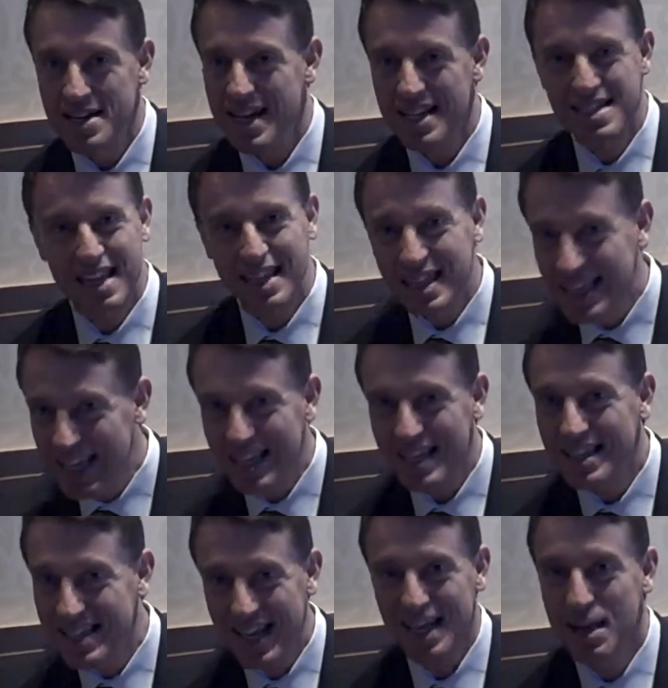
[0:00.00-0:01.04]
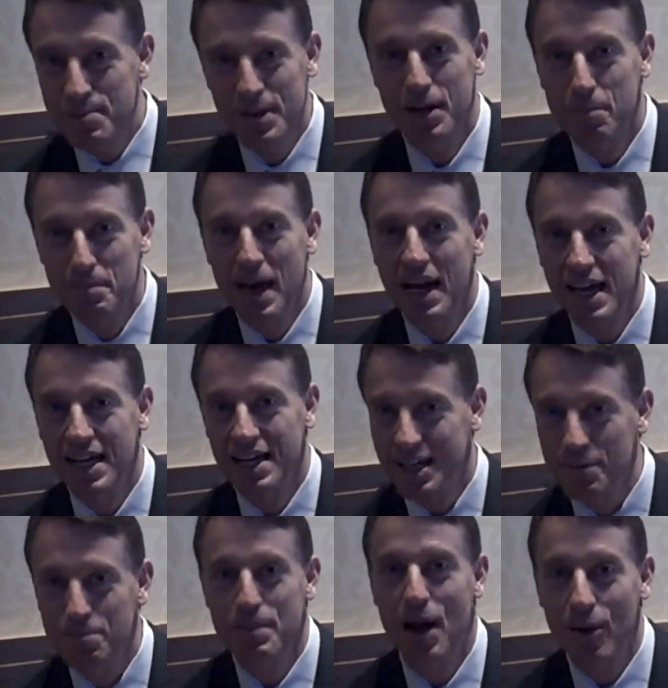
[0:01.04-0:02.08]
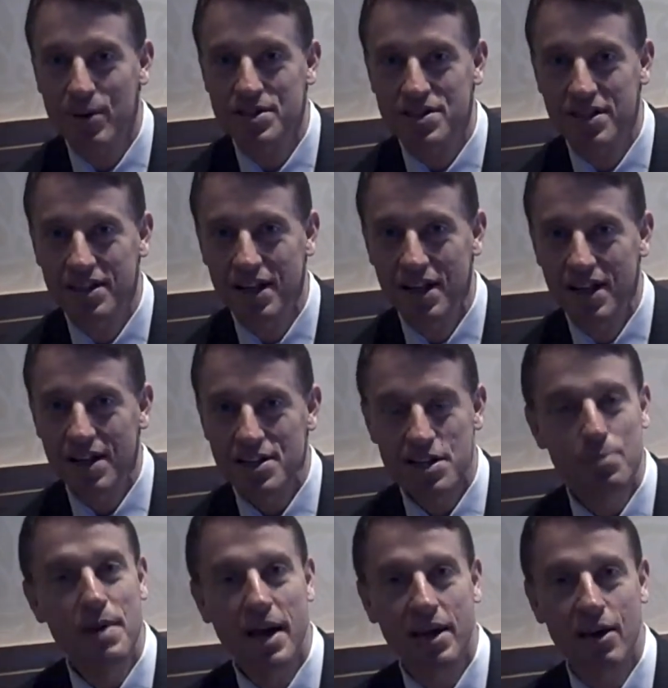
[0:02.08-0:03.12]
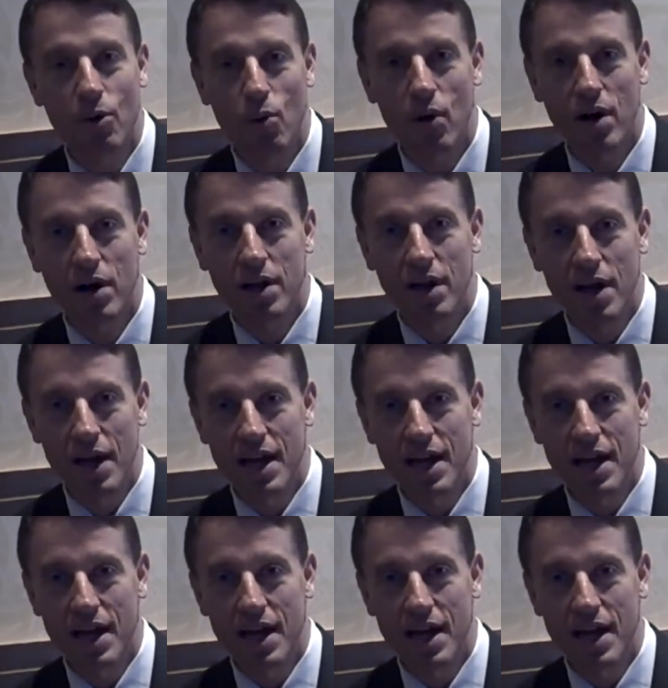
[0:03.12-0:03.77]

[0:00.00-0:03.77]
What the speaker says: takes a little teeny bit of money in comparison to make it work.